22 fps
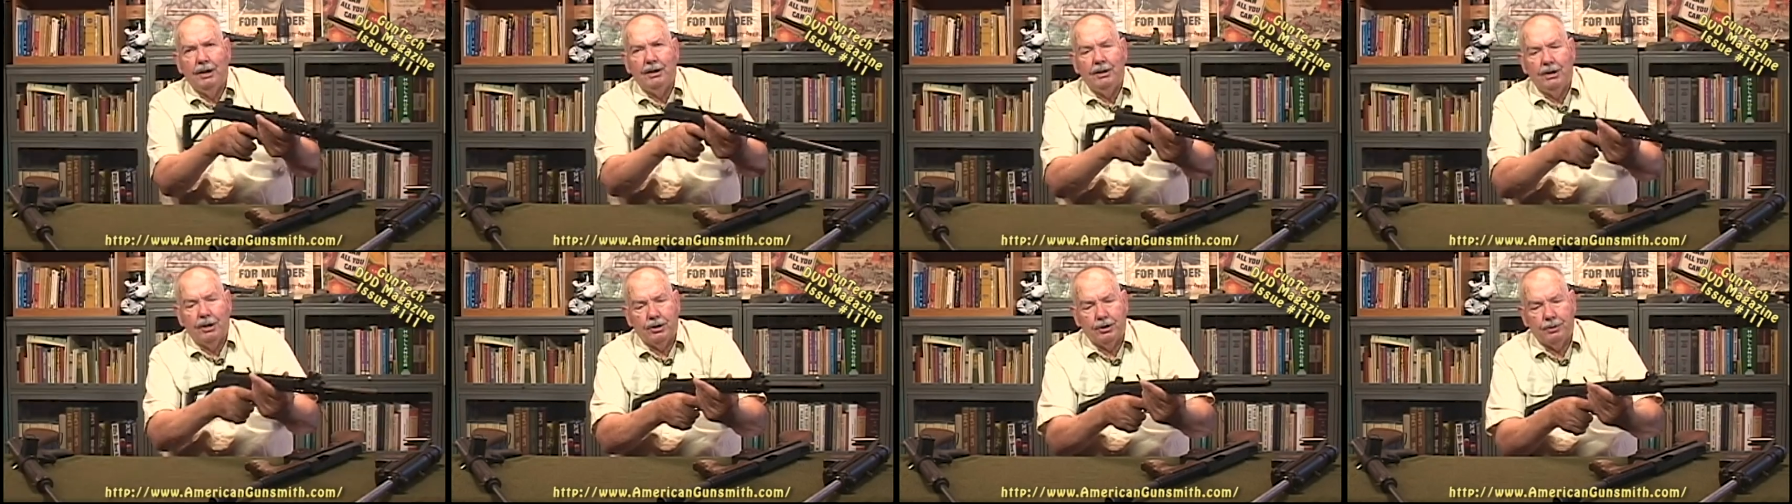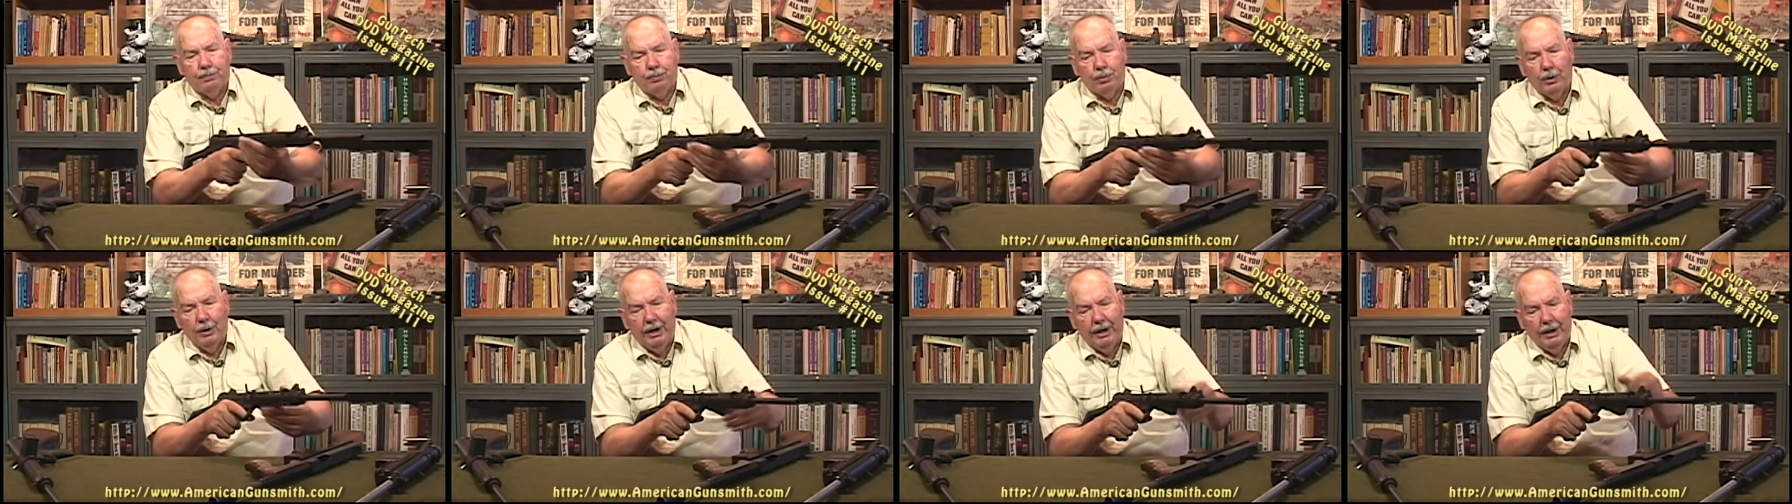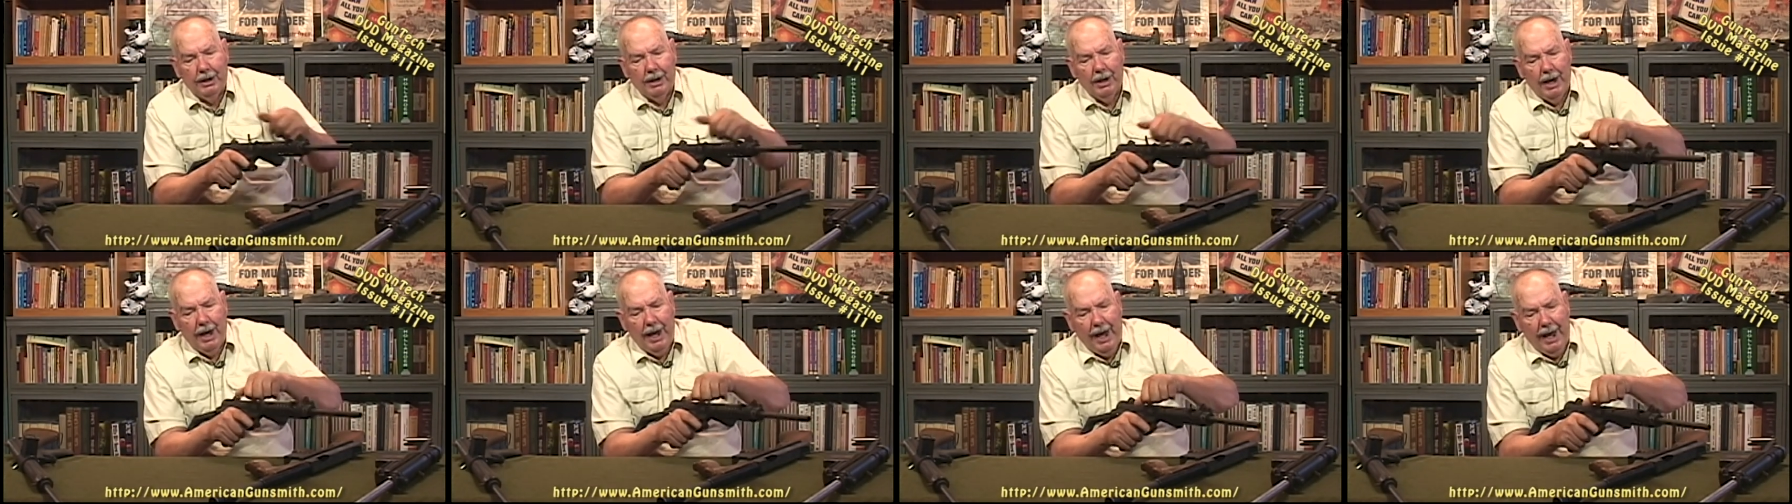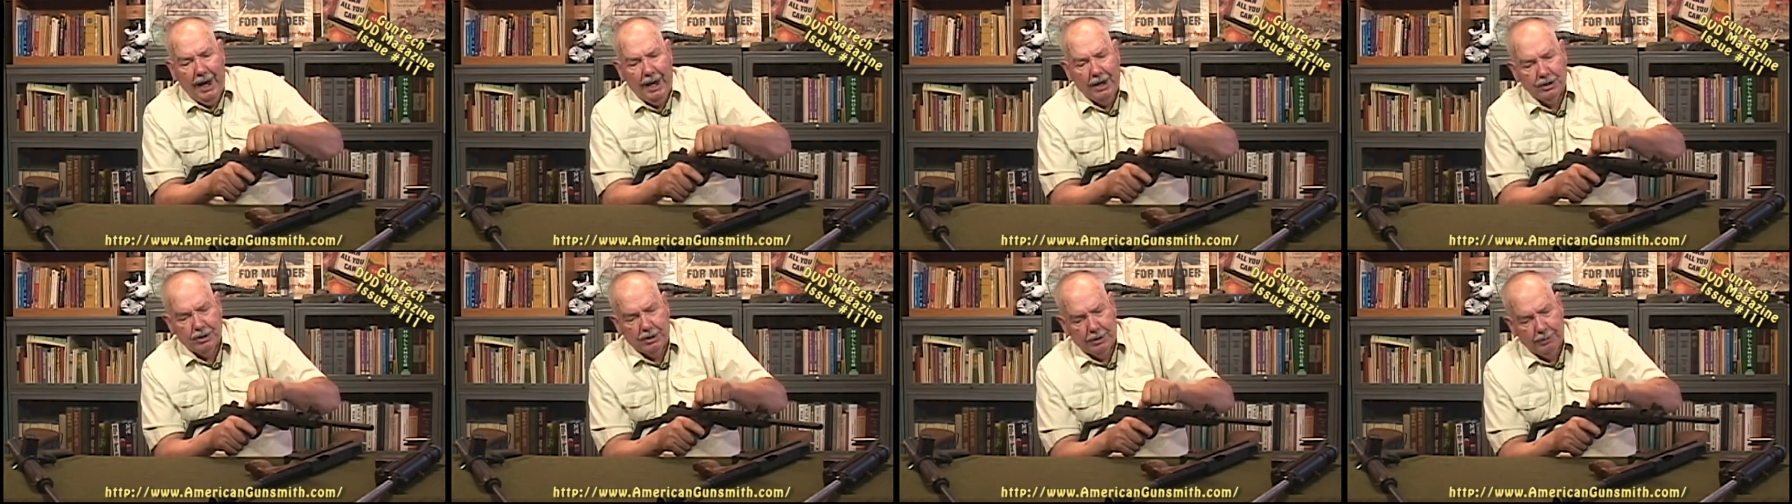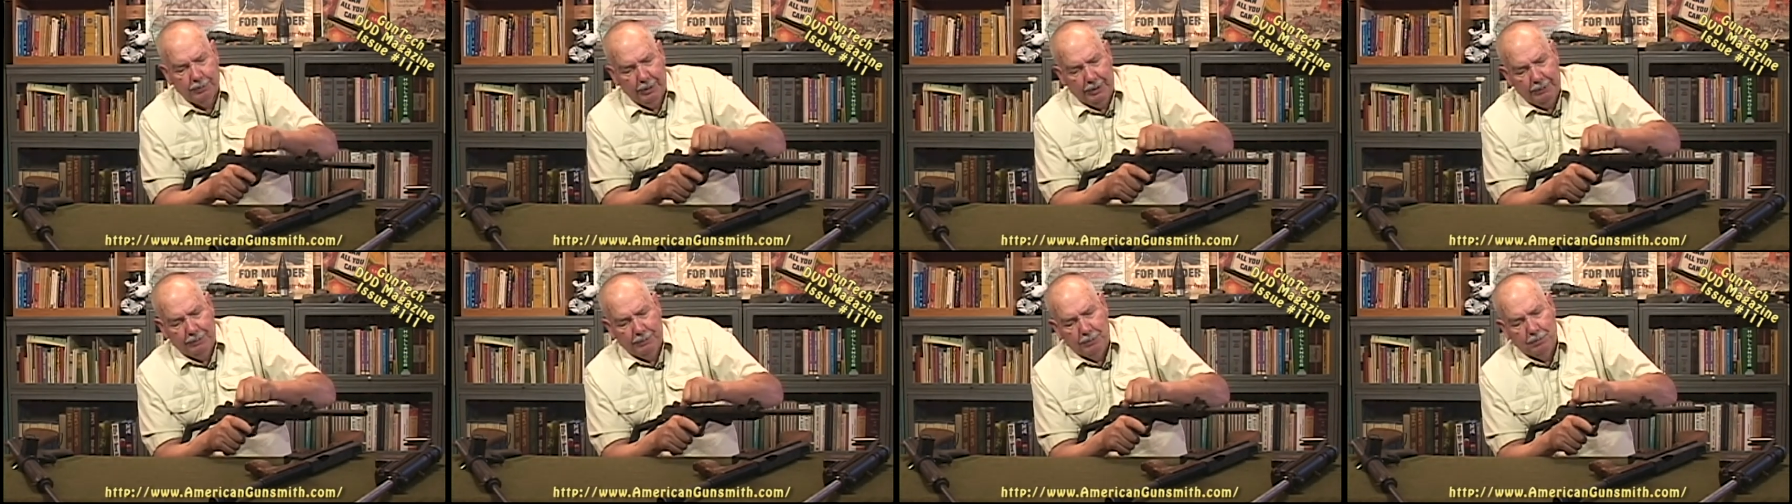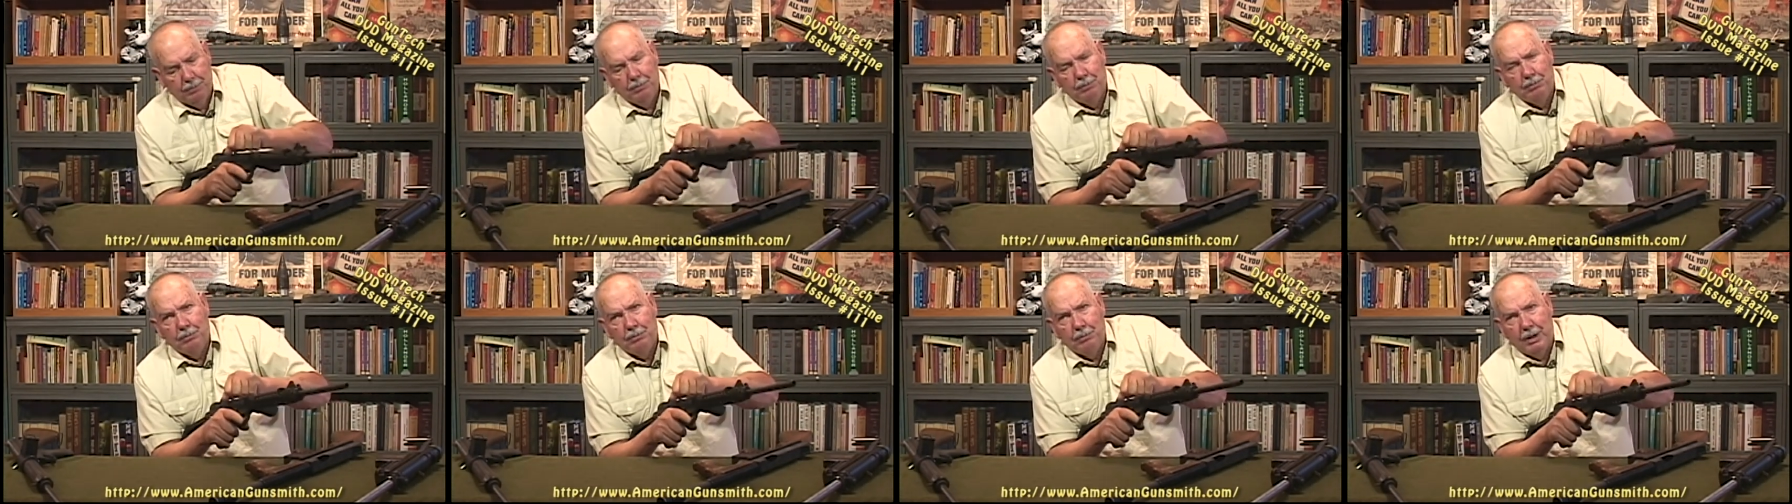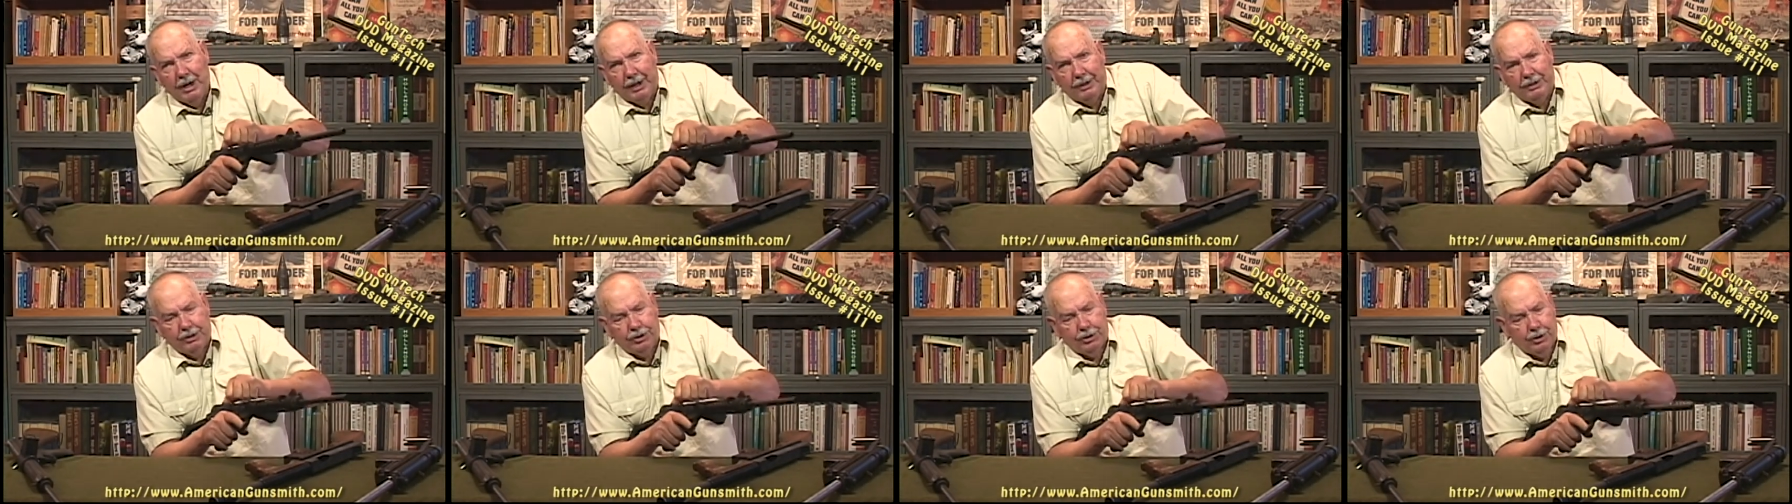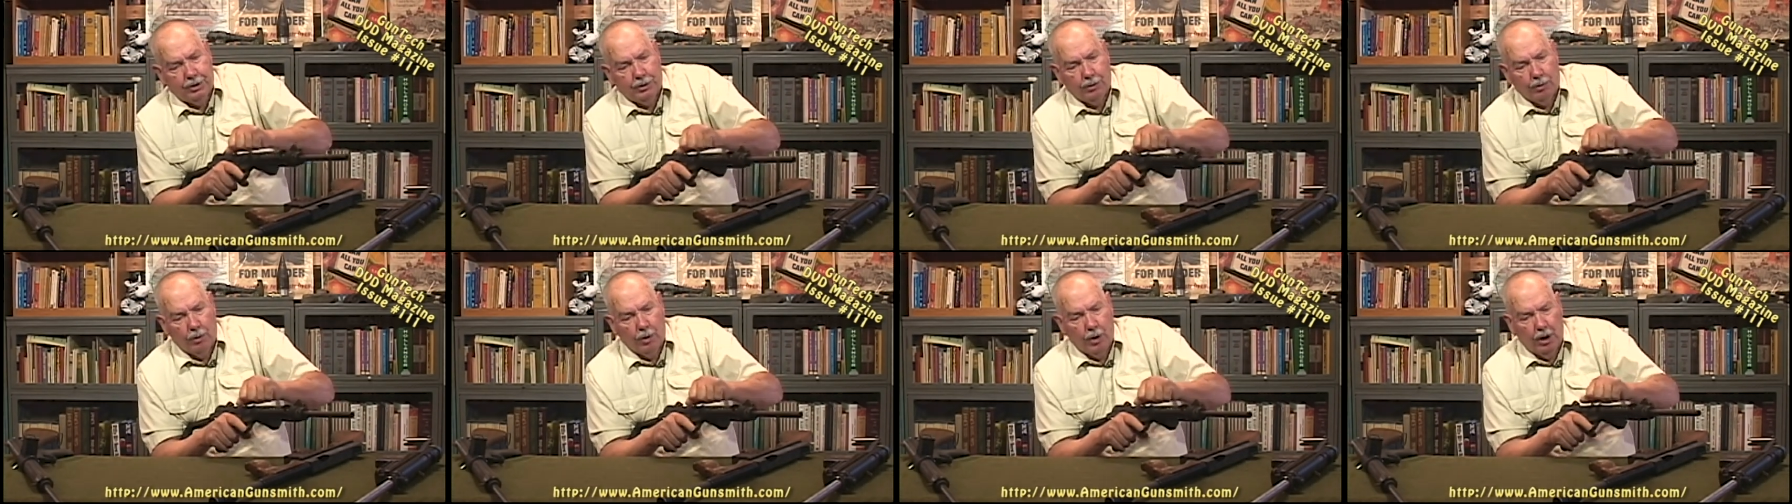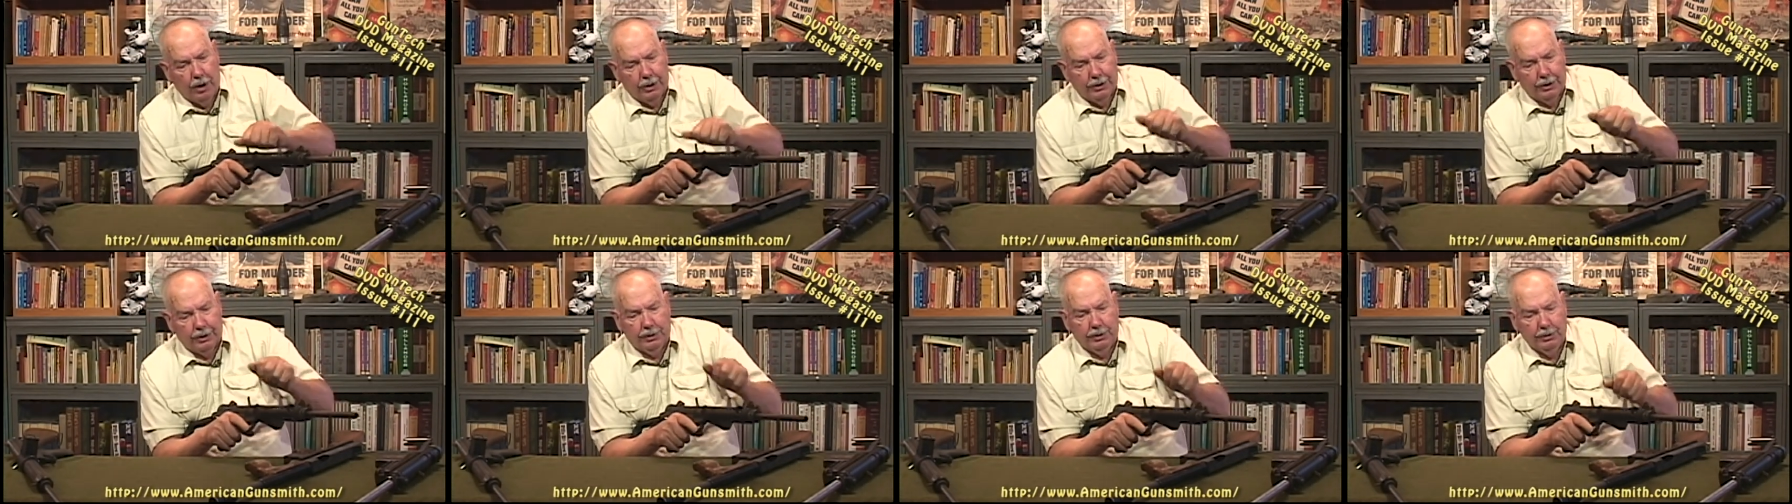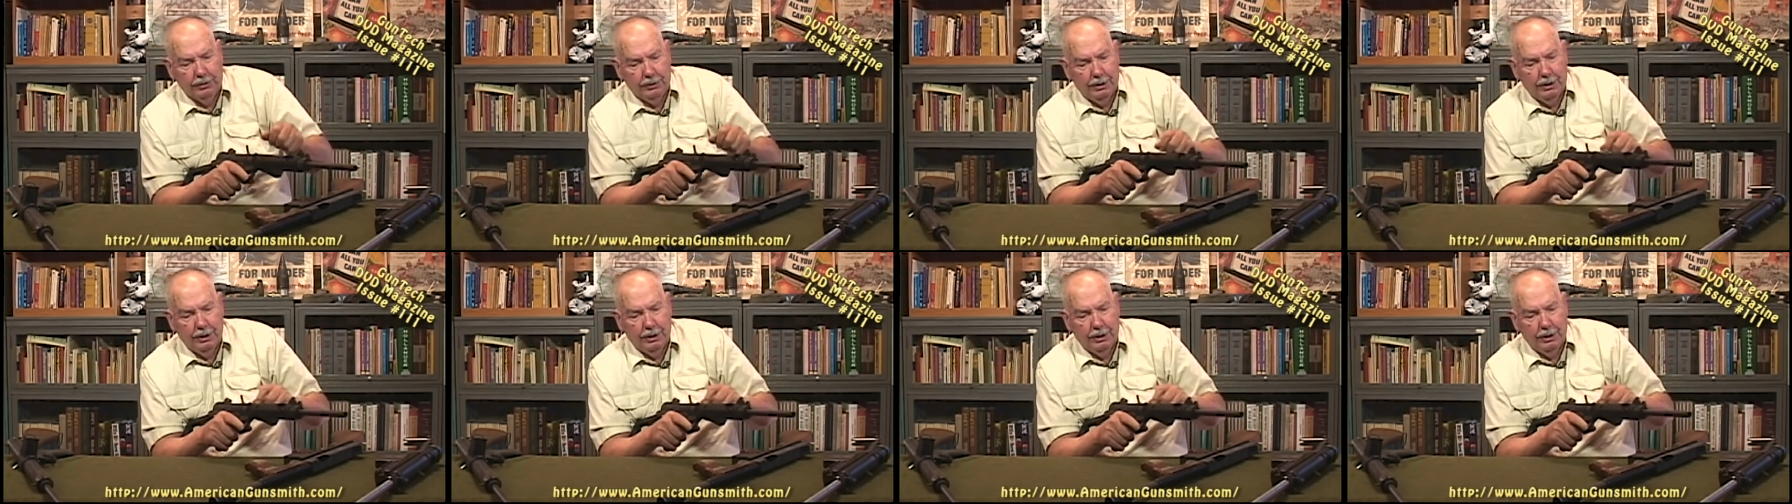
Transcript: the spring has to be much stronger